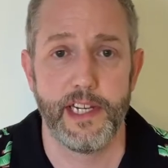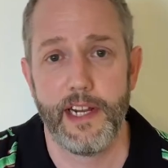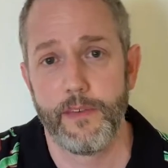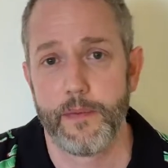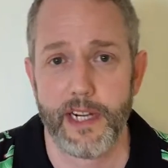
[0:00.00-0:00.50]
and
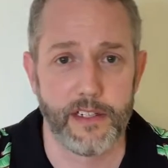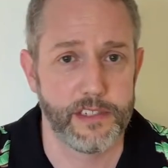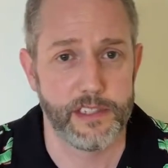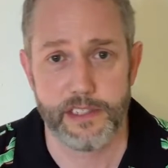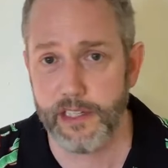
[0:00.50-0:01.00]
everybody
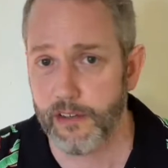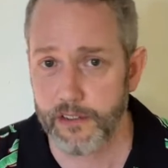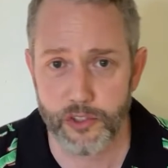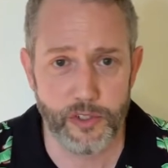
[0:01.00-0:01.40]
else is there on